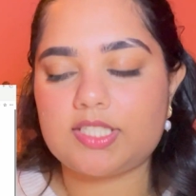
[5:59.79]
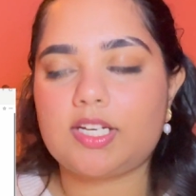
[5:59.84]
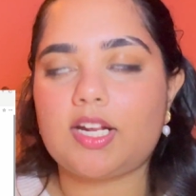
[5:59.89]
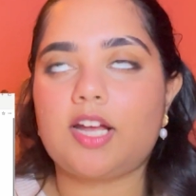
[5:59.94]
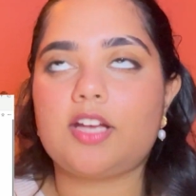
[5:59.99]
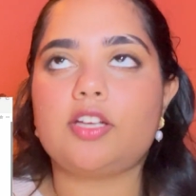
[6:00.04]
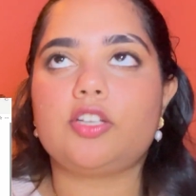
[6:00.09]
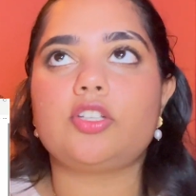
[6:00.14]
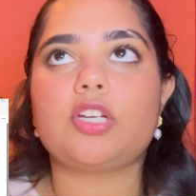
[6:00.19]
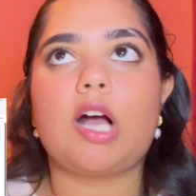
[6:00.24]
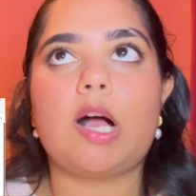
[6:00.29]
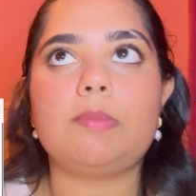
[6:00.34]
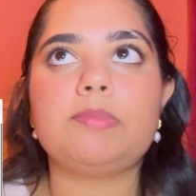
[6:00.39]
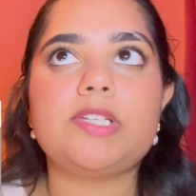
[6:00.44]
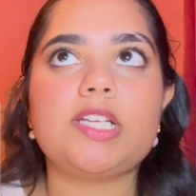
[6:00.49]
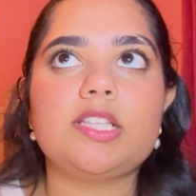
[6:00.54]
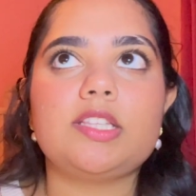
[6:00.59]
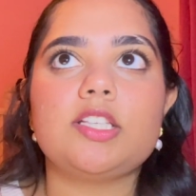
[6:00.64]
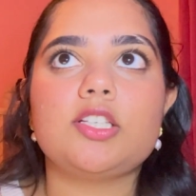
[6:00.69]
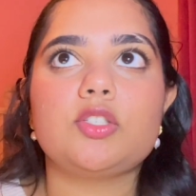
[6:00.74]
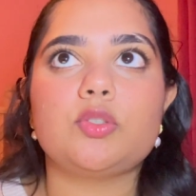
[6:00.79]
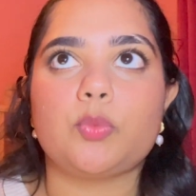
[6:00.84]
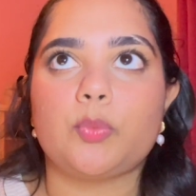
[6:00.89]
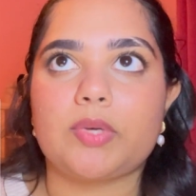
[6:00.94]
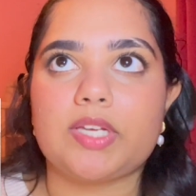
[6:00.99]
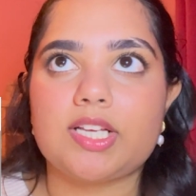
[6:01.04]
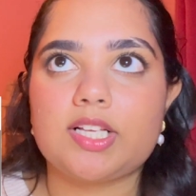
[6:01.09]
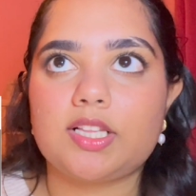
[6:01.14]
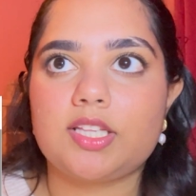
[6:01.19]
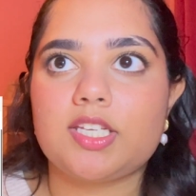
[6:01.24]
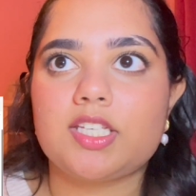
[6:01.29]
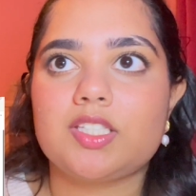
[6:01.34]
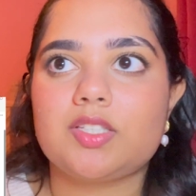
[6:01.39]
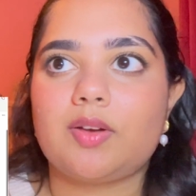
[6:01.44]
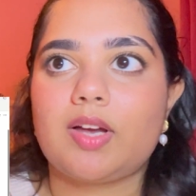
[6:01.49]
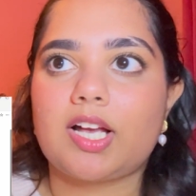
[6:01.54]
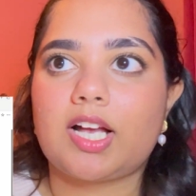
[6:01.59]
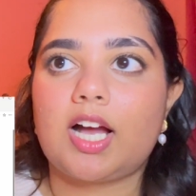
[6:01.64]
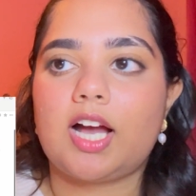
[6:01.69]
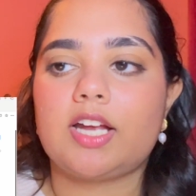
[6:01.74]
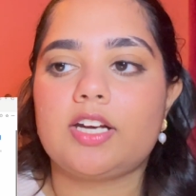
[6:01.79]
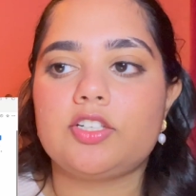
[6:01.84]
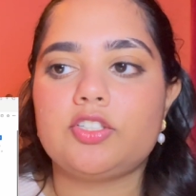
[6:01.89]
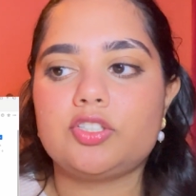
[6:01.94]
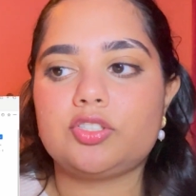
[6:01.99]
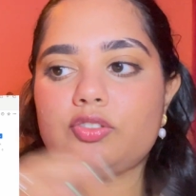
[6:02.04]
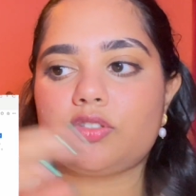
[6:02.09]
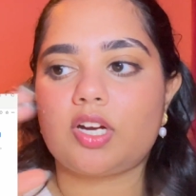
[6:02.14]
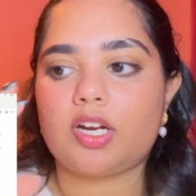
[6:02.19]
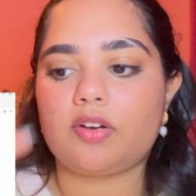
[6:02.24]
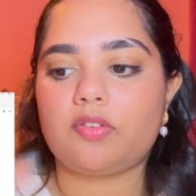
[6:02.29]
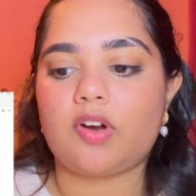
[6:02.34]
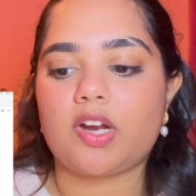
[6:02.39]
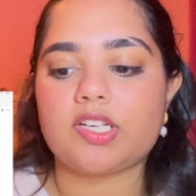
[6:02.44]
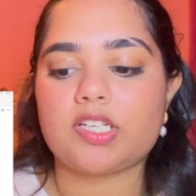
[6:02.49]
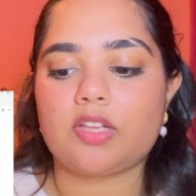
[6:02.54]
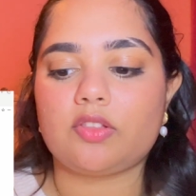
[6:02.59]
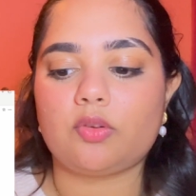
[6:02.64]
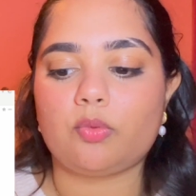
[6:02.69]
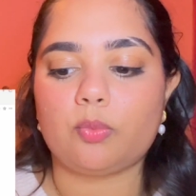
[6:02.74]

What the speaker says: and I update this weekly, so I kind of just try to write down the